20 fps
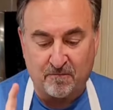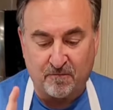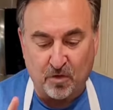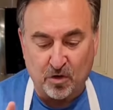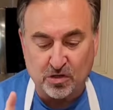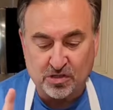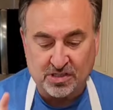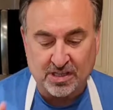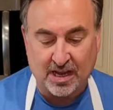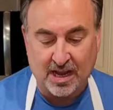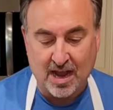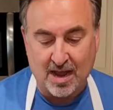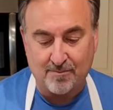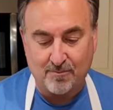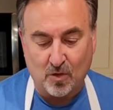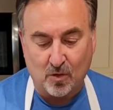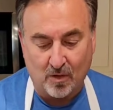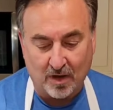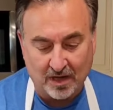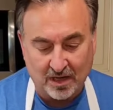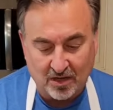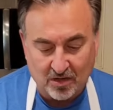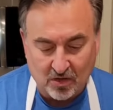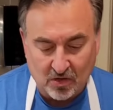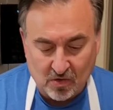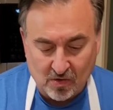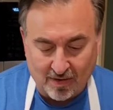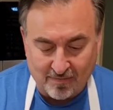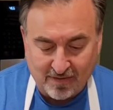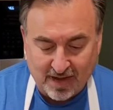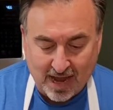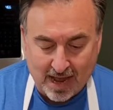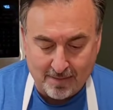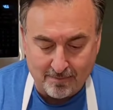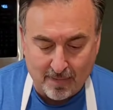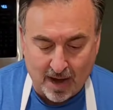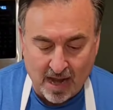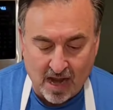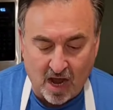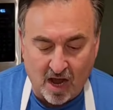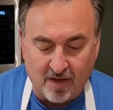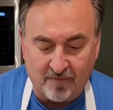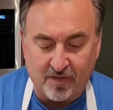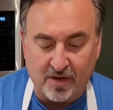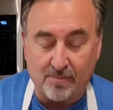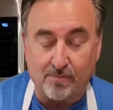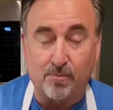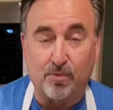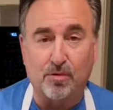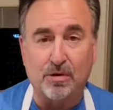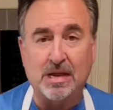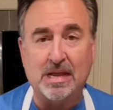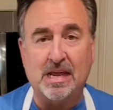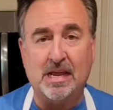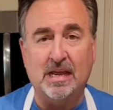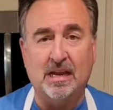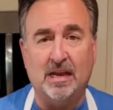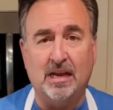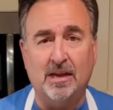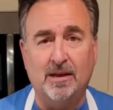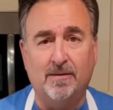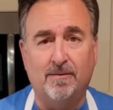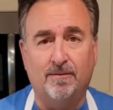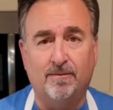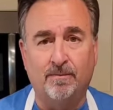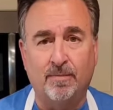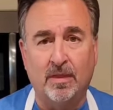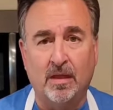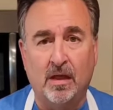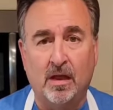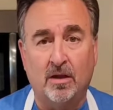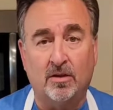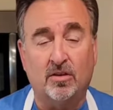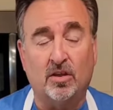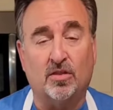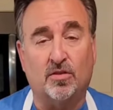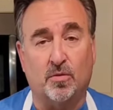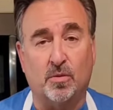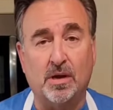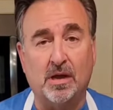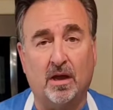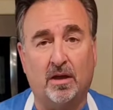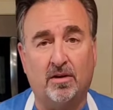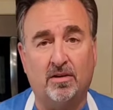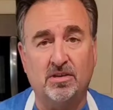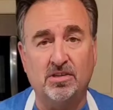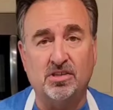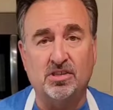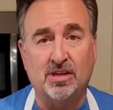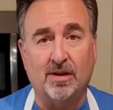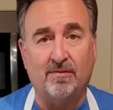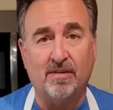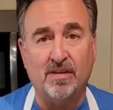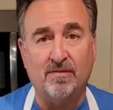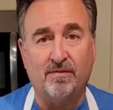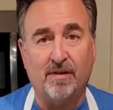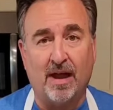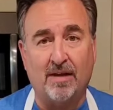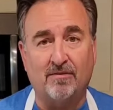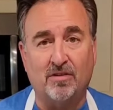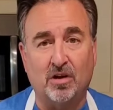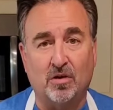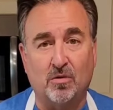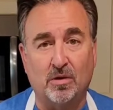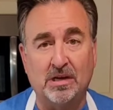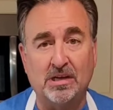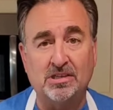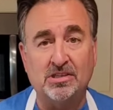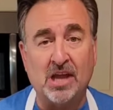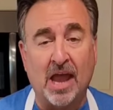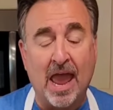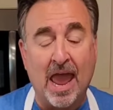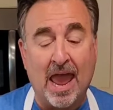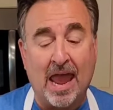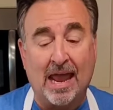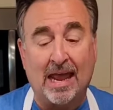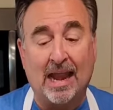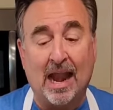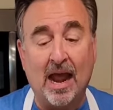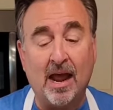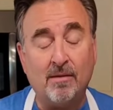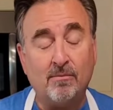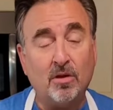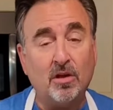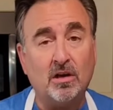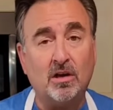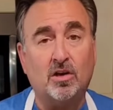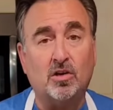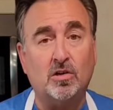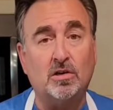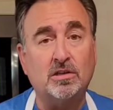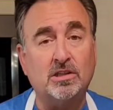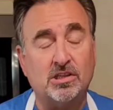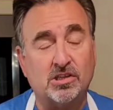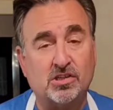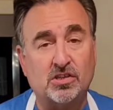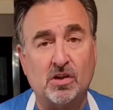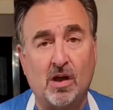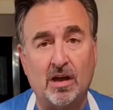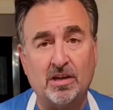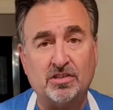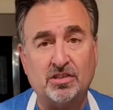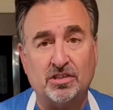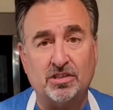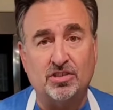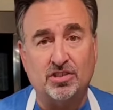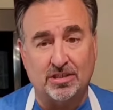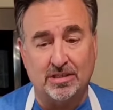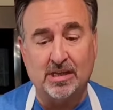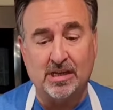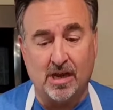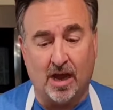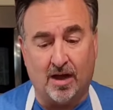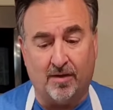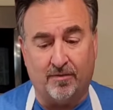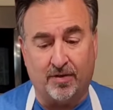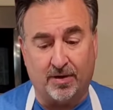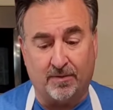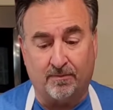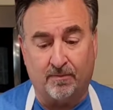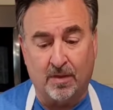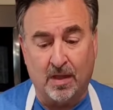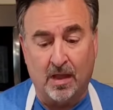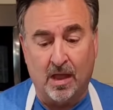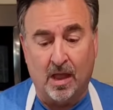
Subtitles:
First thing I'm going to do, I've got my oven preheated to 375 degrees, and I'm going to cook this sausage in the oven.